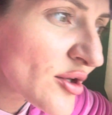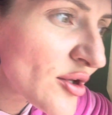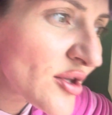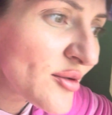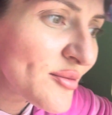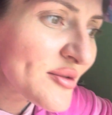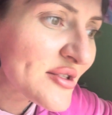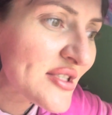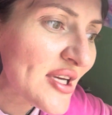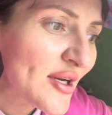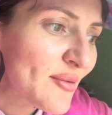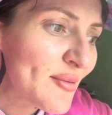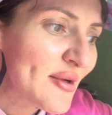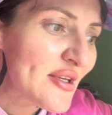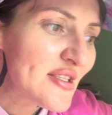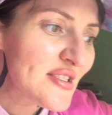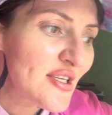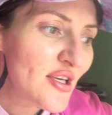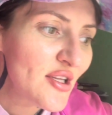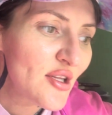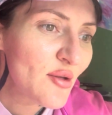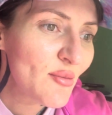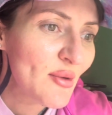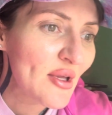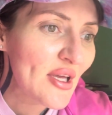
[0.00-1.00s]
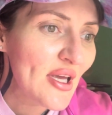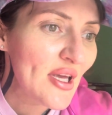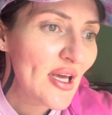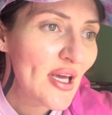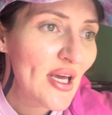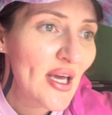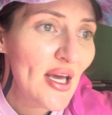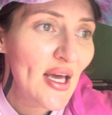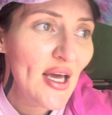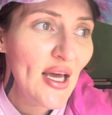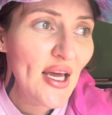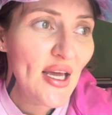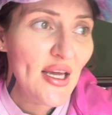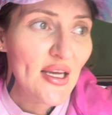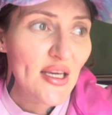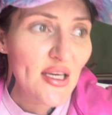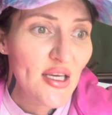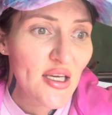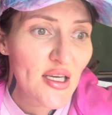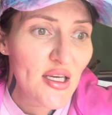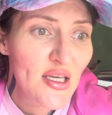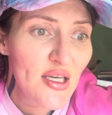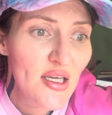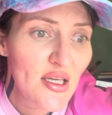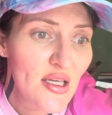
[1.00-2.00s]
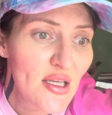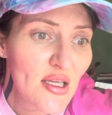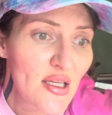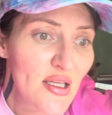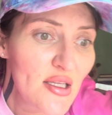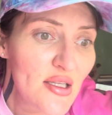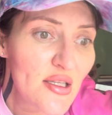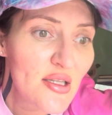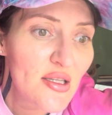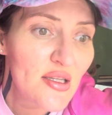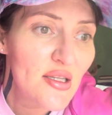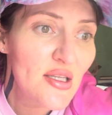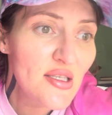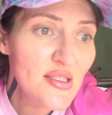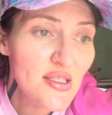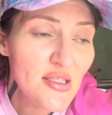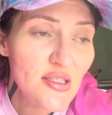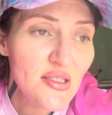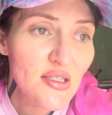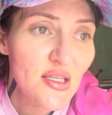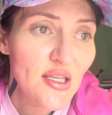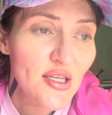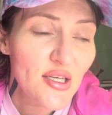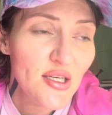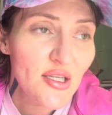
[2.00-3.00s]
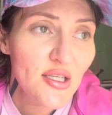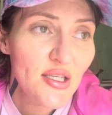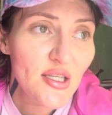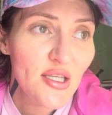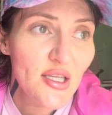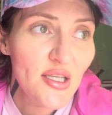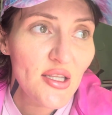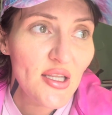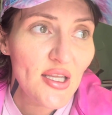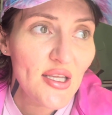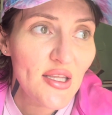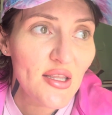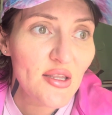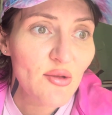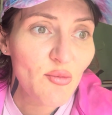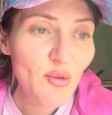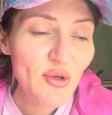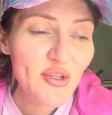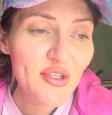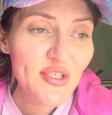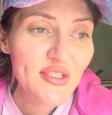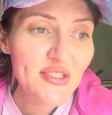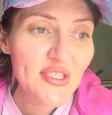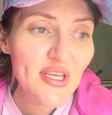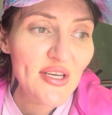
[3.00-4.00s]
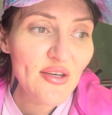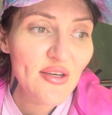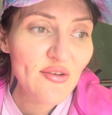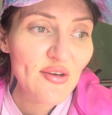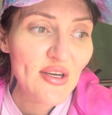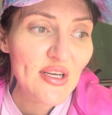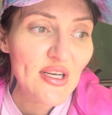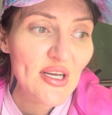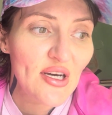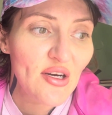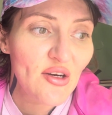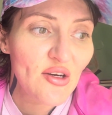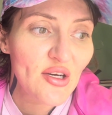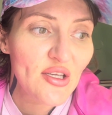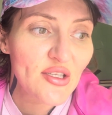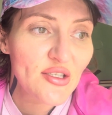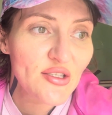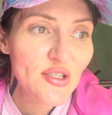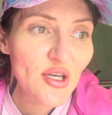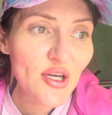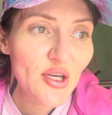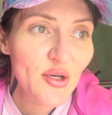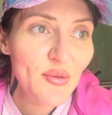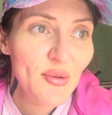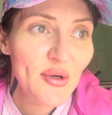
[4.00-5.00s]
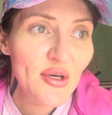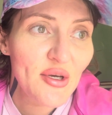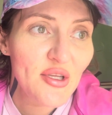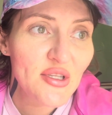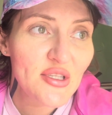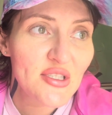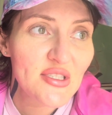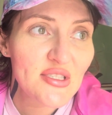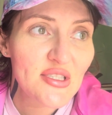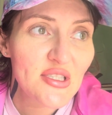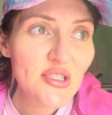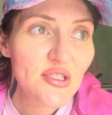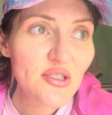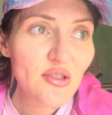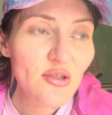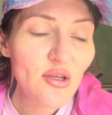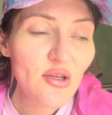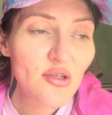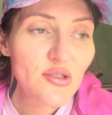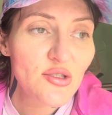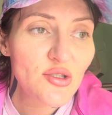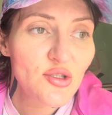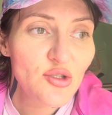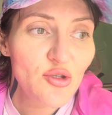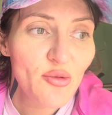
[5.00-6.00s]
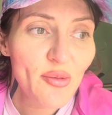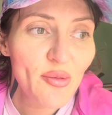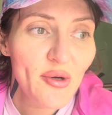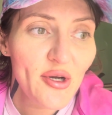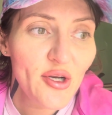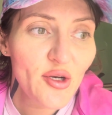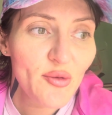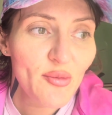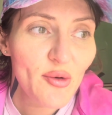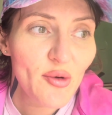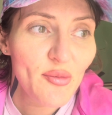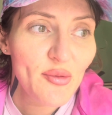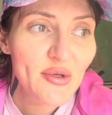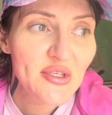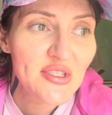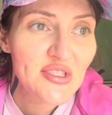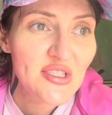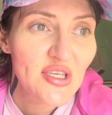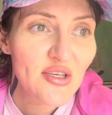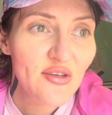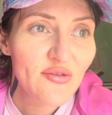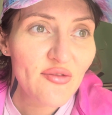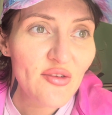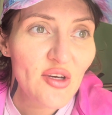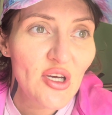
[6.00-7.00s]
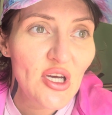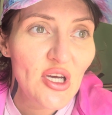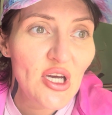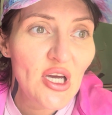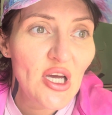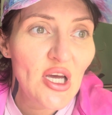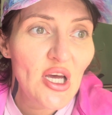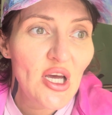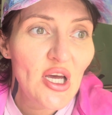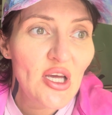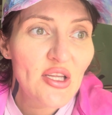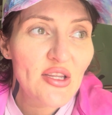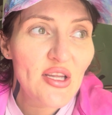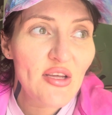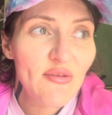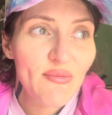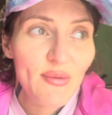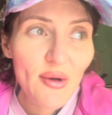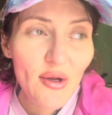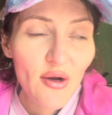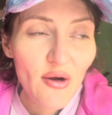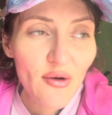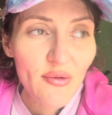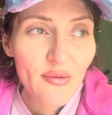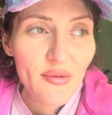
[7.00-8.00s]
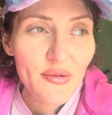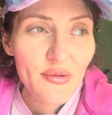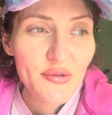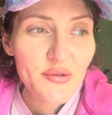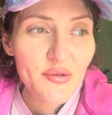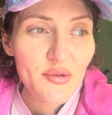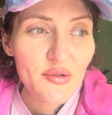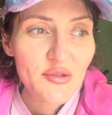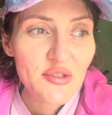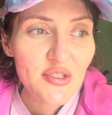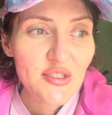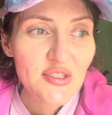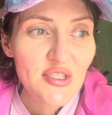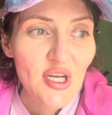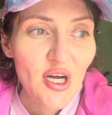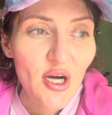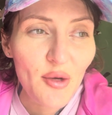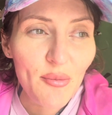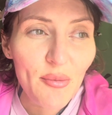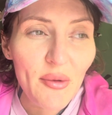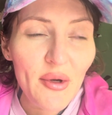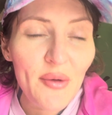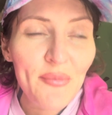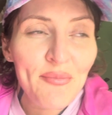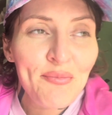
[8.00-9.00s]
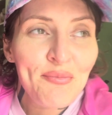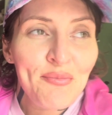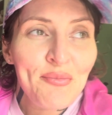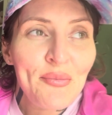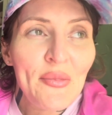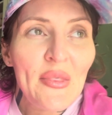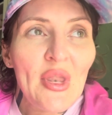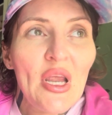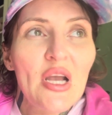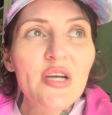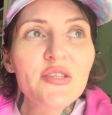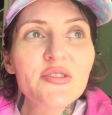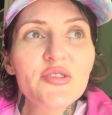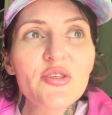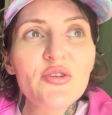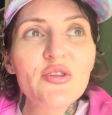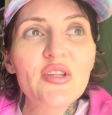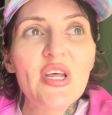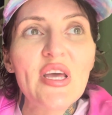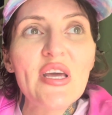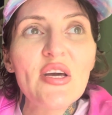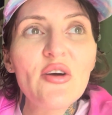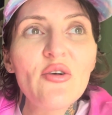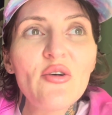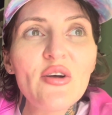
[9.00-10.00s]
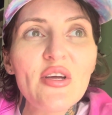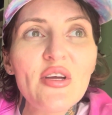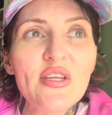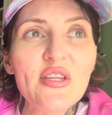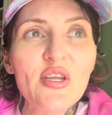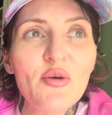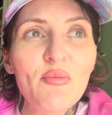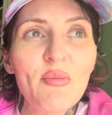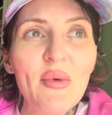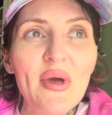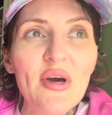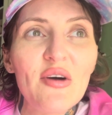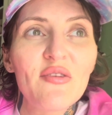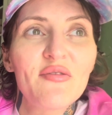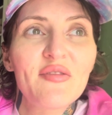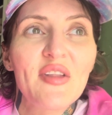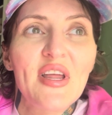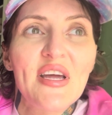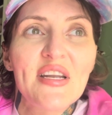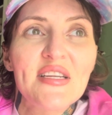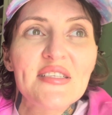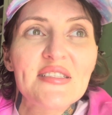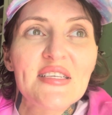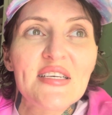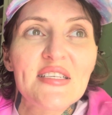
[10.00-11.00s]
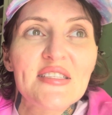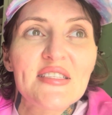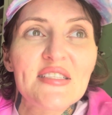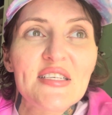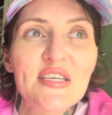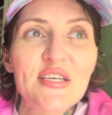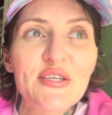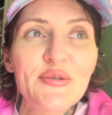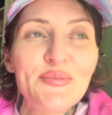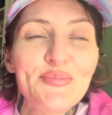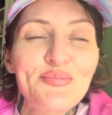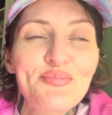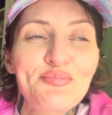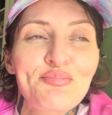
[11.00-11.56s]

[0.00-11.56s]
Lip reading: them this time and tell them like, hey, this is literally like what they're saying right now. And they're talking about this super inappropriate stuff. They've been already told to stop. So they go and get the male flight attendant.